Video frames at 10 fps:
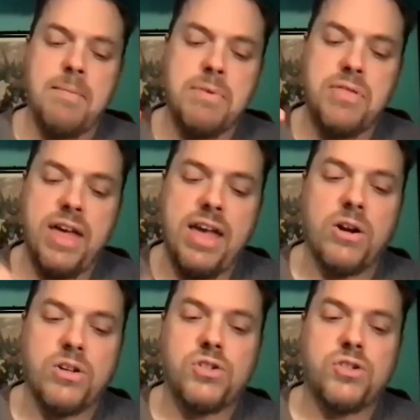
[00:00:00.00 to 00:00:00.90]
but they
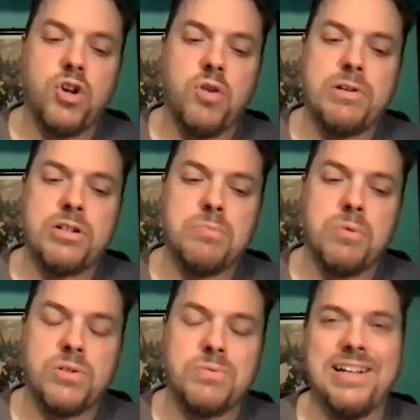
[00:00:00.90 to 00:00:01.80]
are so much more.
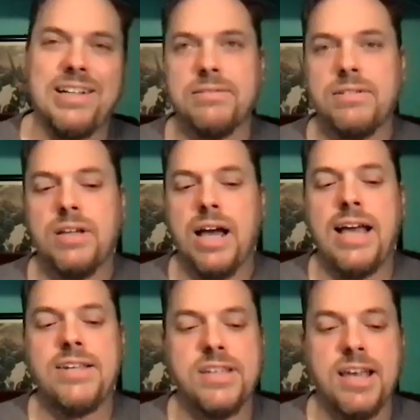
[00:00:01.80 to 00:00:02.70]
Well,
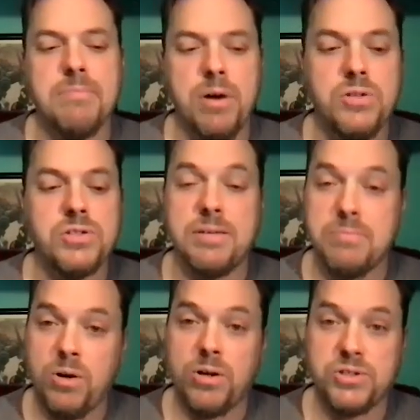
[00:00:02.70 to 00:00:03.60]
I say mostly
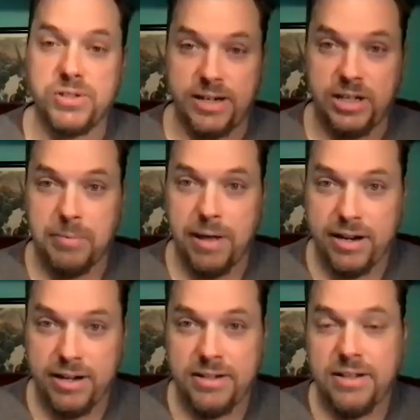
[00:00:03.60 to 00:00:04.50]
more subtle about
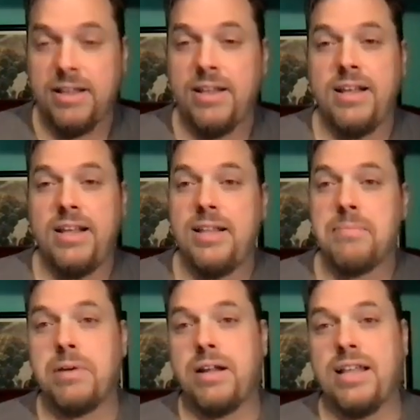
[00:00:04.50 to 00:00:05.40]
it.
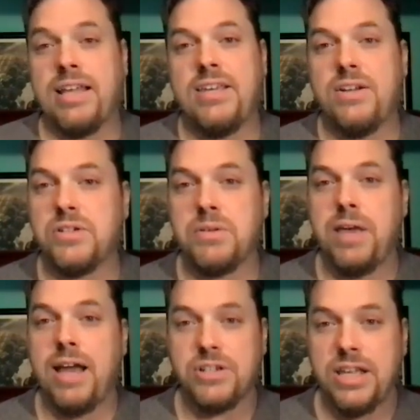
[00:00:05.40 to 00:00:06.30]
But like see, we
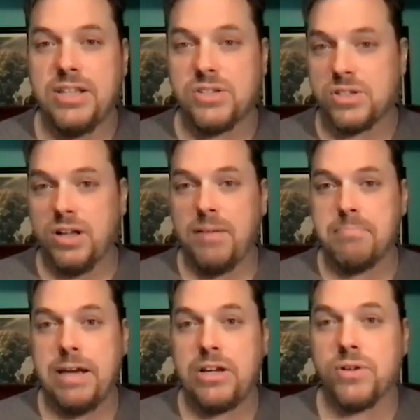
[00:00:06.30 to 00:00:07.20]
actually get
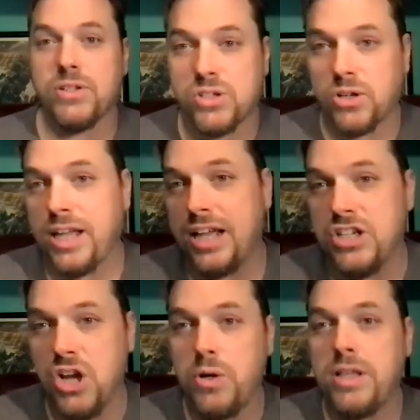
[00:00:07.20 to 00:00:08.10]
Megatron starting out
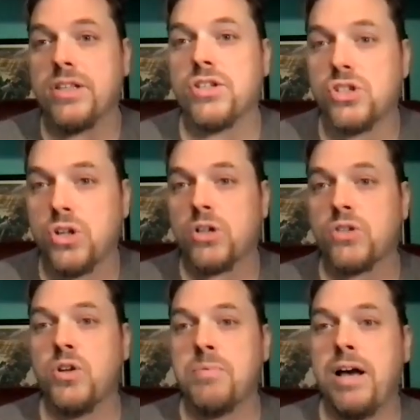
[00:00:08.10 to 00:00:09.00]
noting that
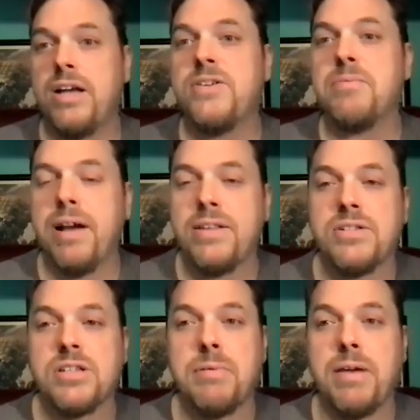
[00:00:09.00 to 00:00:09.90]
Starscream undermines
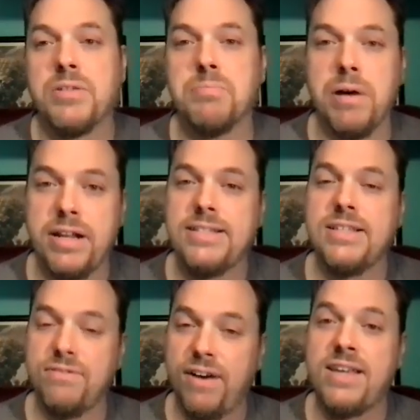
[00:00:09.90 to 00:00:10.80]
his commands, but his
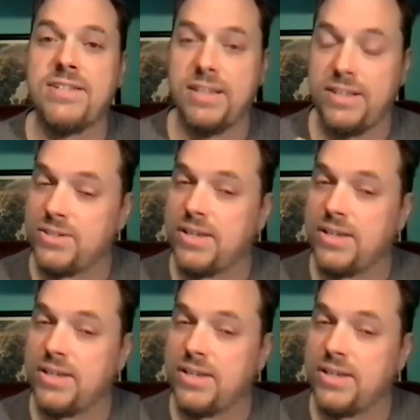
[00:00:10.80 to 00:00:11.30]
advice is